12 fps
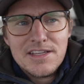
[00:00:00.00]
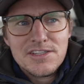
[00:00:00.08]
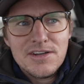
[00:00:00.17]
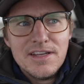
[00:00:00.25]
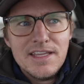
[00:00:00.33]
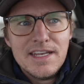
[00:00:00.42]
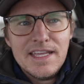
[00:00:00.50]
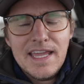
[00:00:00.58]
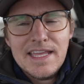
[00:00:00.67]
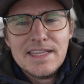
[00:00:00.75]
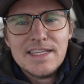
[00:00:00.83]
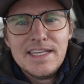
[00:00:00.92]
I started getting
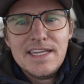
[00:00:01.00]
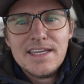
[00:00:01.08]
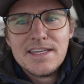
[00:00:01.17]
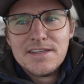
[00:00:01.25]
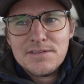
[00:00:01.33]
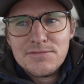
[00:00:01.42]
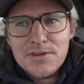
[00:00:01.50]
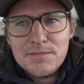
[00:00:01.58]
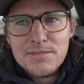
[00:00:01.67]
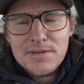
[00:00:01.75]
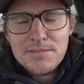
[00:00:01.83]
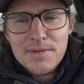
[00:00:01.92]
a leak
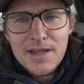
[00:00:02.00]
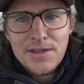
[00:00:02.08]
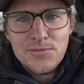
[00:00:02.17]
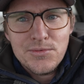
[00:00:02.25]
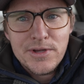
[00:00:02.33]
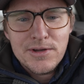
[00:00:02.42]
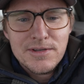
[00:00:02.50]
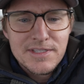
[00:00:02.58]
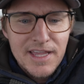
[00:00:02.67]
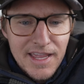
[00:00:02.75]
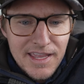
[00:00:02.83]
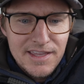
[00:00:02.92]
from my rear
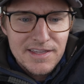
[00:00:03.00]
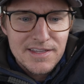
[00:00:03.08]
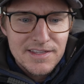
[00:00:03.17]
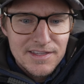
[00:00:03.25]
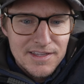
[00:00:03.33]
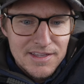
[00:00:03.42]
tank.